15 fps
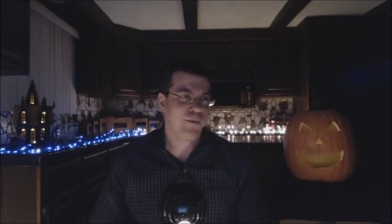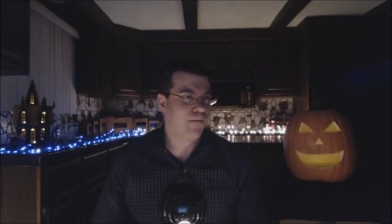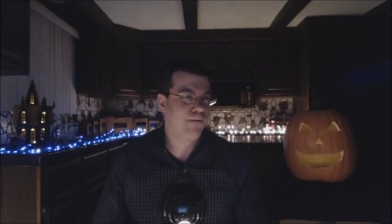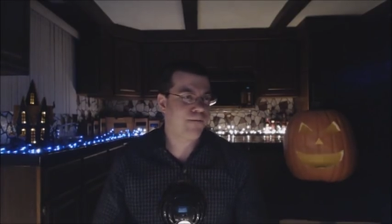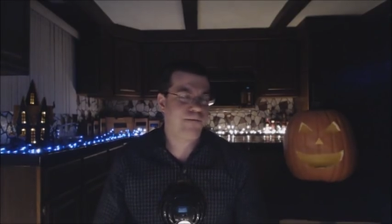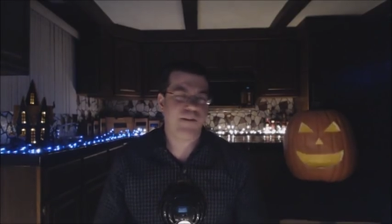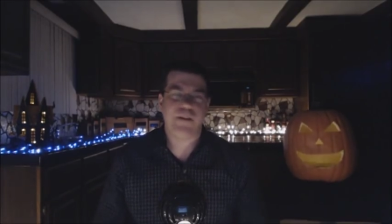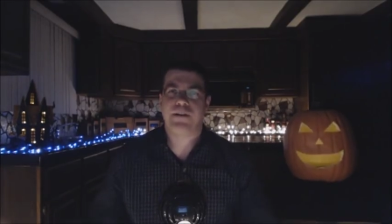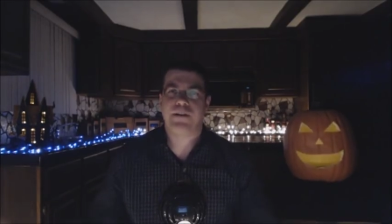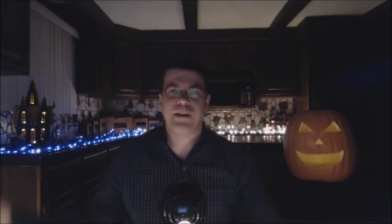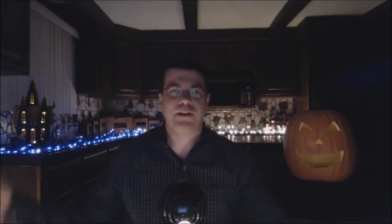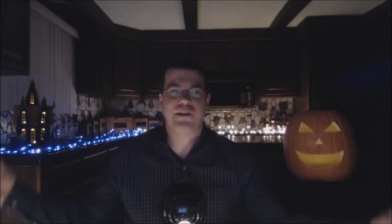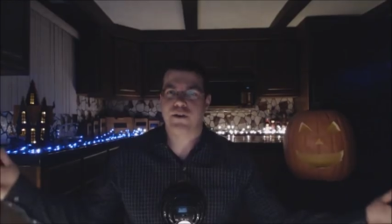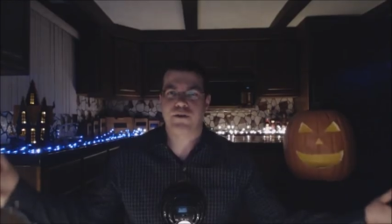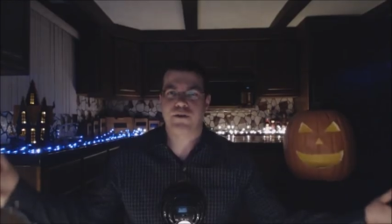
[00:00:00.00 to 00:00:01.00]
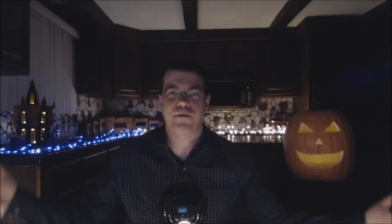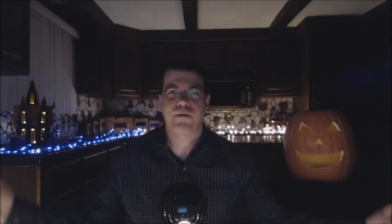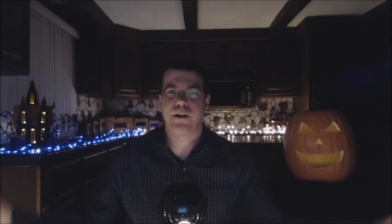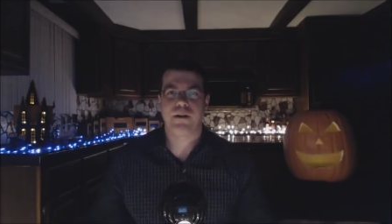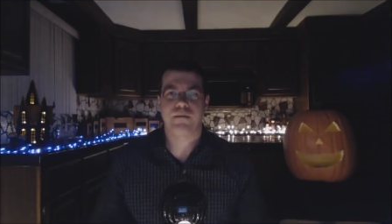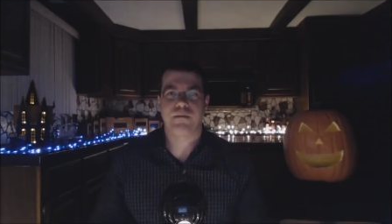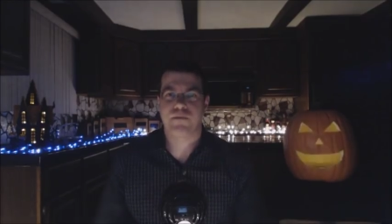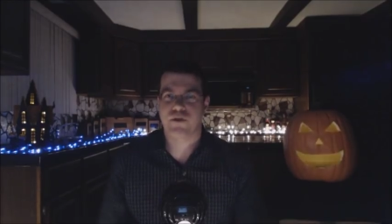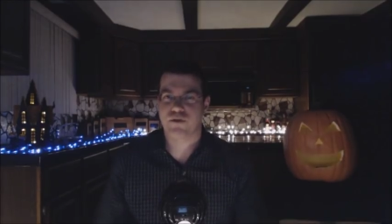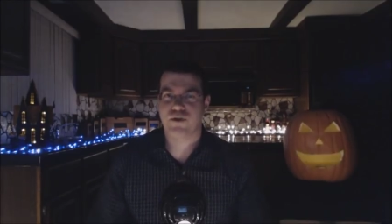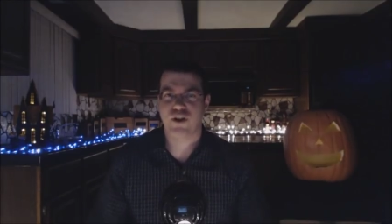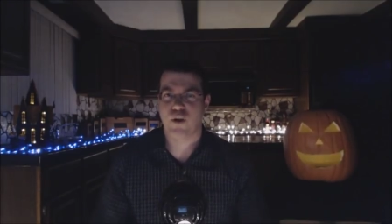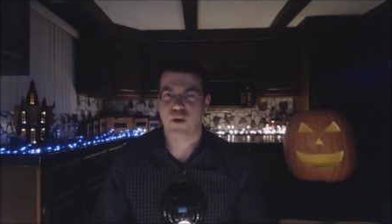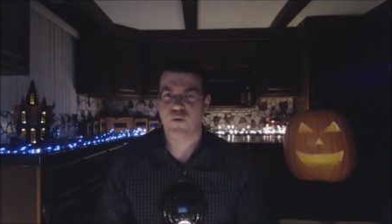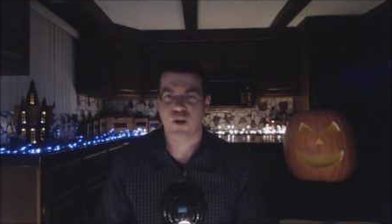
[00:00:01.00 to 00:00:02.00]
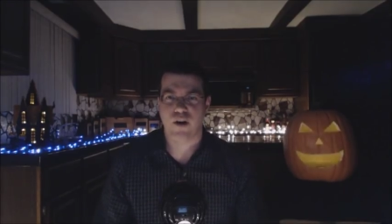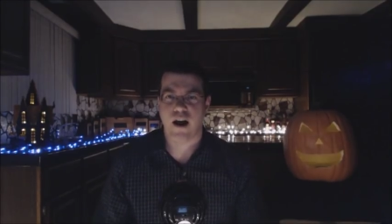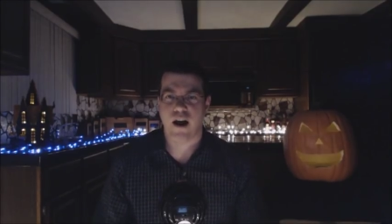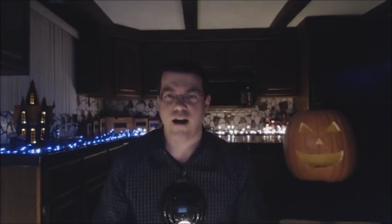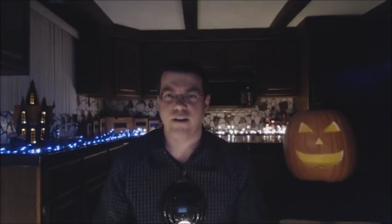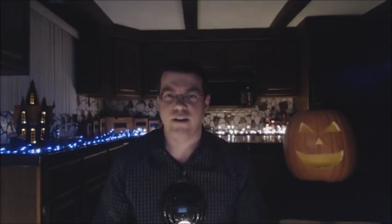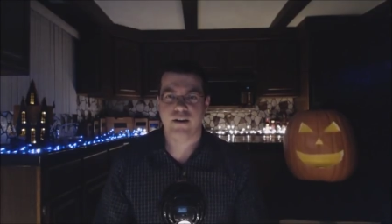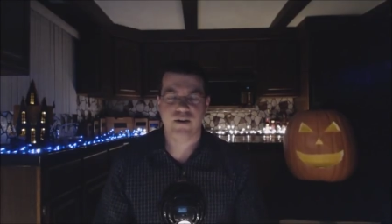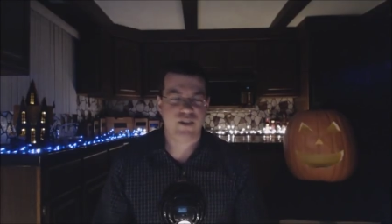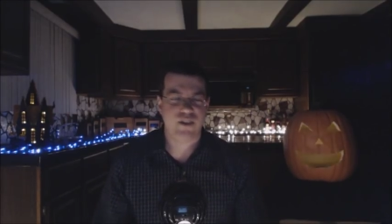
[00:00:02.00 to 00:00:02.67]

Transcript: you know, fifty such films or somewhere around there.